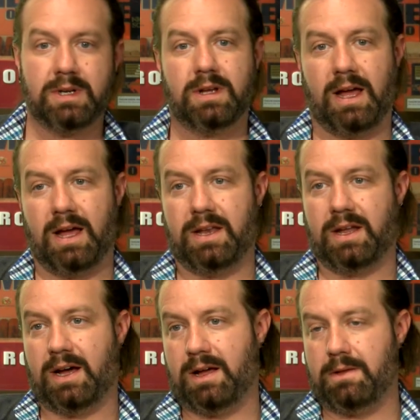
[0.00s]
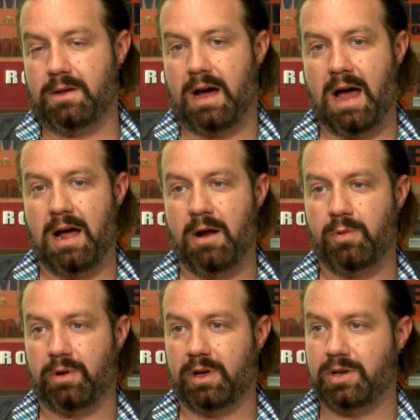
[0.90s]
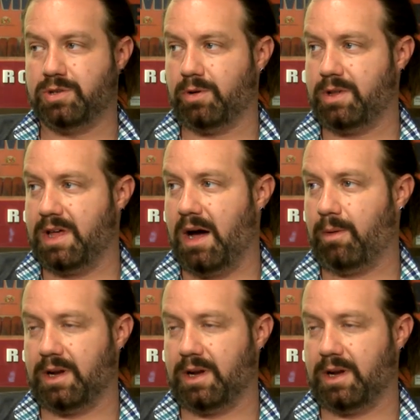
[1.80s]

And uh, I, I, really enjoyed that one.